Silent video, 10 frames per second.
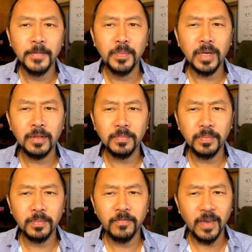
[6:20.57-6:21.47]
but
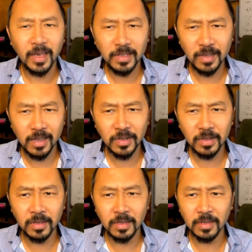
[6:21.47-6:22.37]

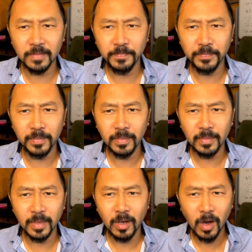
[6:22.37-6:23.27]
vaccinations
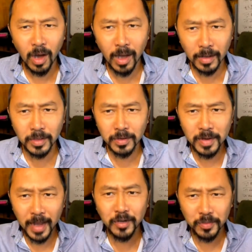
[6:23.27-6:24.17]
cause your
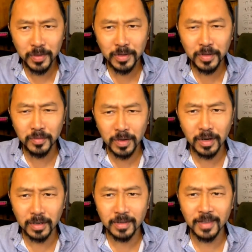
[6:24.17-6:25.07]
natural immunity to work.